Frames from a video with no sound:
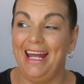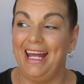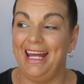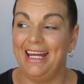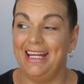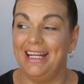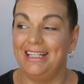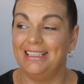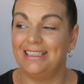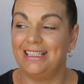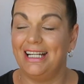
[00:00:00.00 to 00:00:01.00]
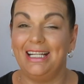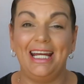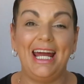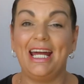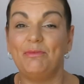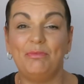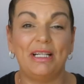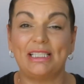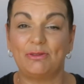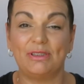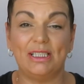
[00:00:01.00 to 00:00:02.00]
and it had
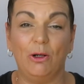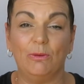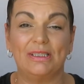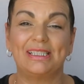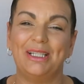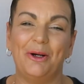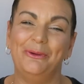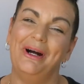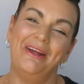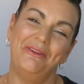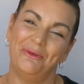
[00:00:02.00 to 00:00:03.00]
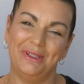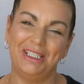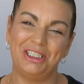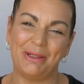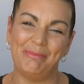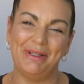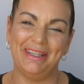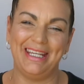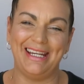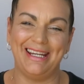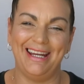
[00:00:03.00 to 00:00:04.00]
mixed results, so I thought I'd jump in
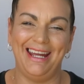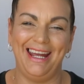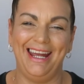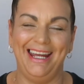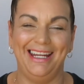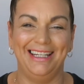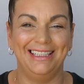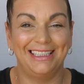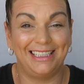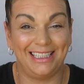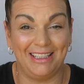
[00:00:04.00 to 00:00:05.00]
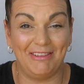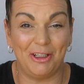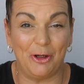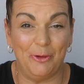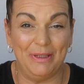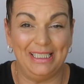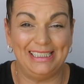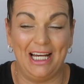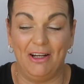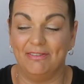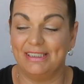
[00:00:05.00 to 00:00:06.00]
there and give it a go
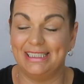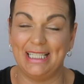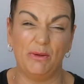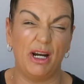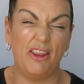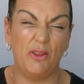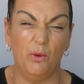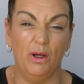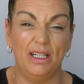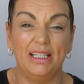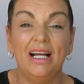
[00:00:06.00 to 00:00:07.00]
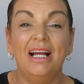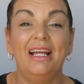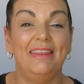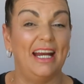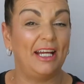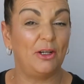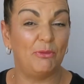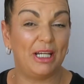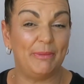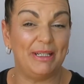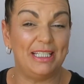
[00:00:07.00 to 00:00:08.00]
myself, see what I thought. Then I can
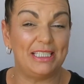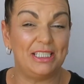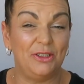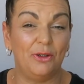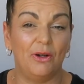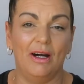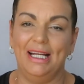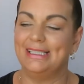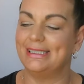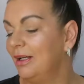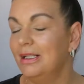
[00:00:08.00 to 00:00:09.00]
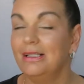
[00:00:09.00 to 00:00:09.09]
recommend it to you guys.